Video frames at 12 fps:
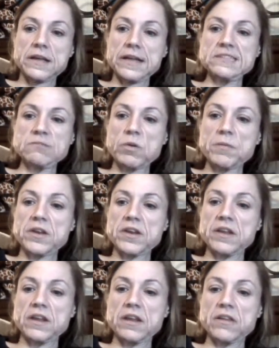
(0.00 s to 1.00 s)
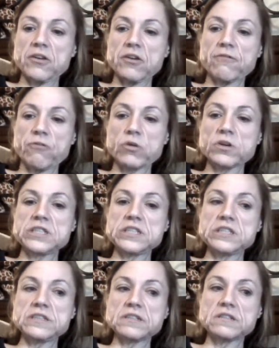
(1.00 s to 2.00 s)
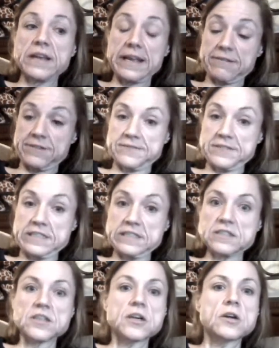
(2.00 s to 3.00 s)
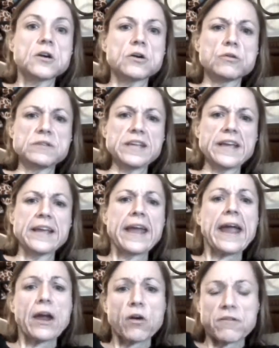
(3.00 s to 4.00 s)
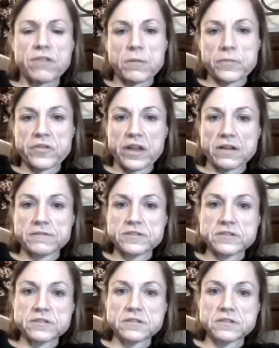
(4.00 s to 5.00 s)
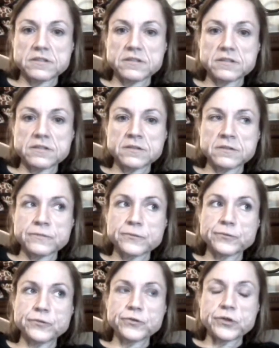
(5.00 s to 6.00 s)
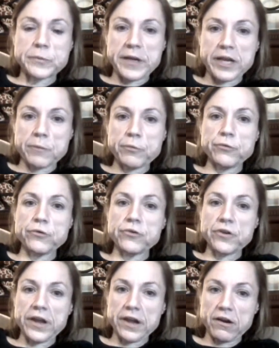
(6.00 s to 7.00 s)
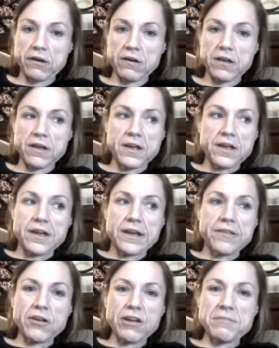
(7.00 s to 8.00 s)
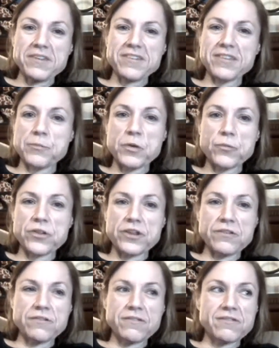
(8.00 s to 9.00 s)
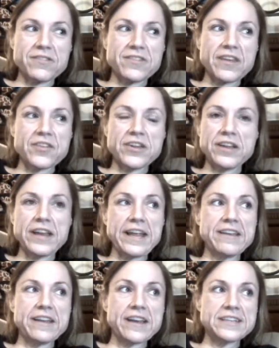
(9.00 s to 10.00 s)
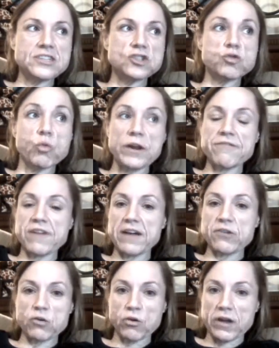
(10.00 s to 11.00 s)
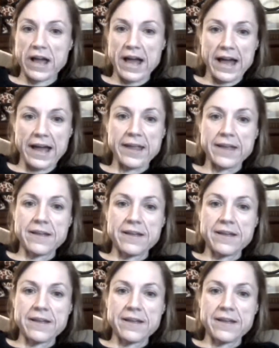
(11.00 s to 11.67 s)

It's women in their 40s and 50s who take care of themselves, who do their makeup, who do their hair. And they don't have to be sleeping with a 17, 18, 19, 25-year-old guy.